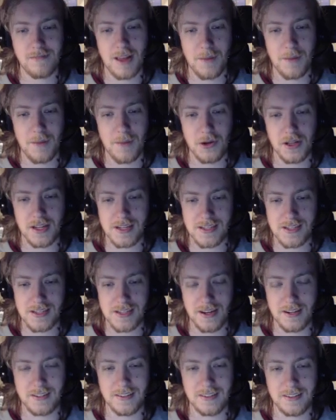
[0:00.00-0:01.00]
I'm really
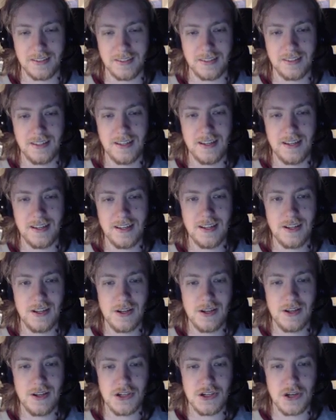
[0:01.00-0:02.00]
excited to
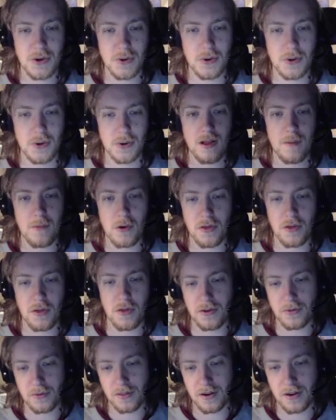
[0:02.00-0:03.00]
show you a lot more
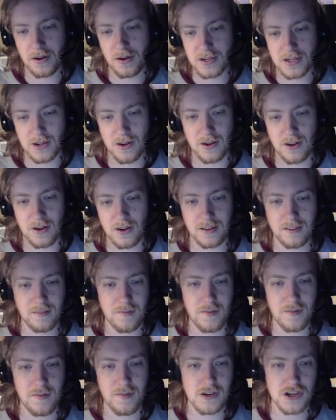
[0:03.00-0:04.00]
things with the Nuzlocke
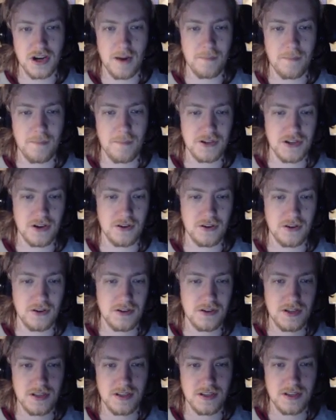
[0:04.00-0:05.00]
and future
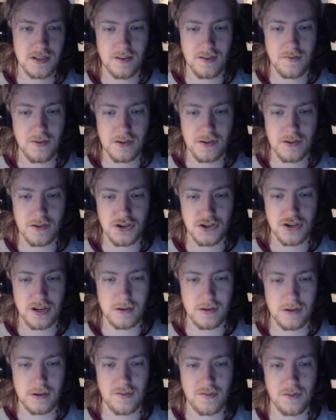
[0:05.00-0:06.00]
episodes, future
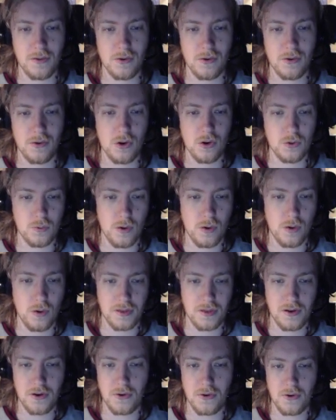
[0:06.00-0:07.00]
streams for the Gold
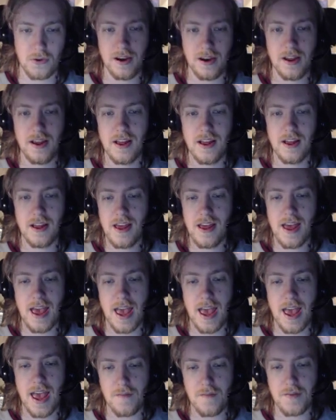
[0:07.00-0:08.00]
walkthrough, and
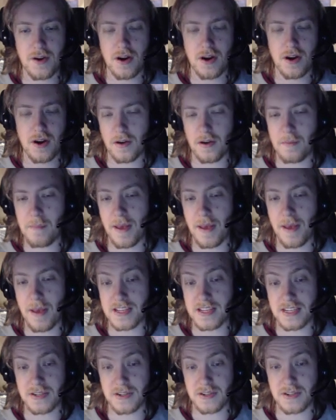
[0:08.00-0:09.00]
every other main
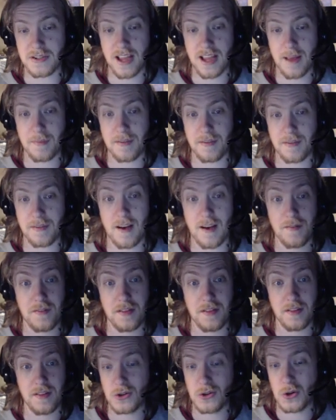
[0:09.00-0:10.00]
series game that's
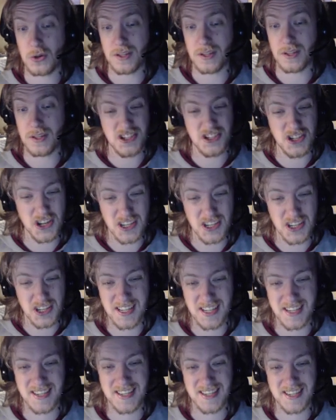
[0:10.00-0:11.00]
after that. Gold is
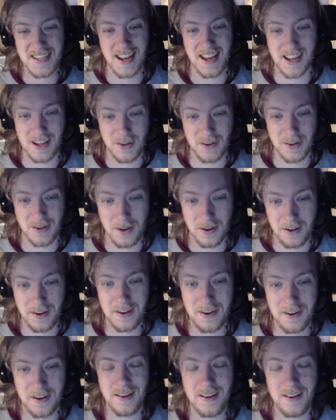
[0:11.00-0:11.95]
just the second one.